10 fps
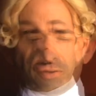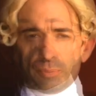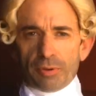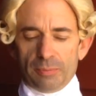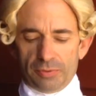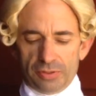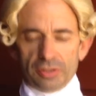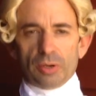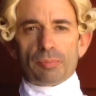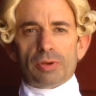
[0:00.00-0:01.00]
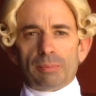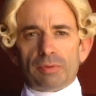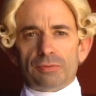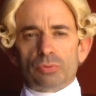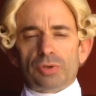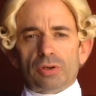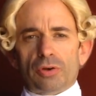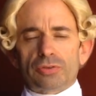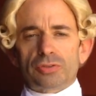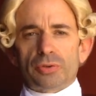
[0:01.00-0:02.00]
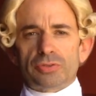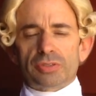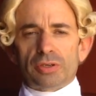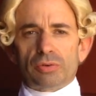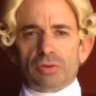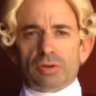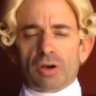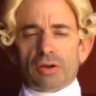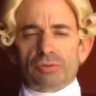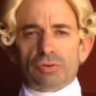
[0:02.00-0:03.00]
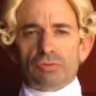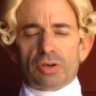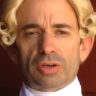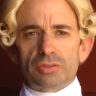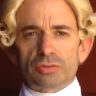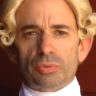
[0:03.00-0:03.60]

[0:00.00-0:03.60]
Here at Pumpkintown Primitives, we also sell cotton cravats.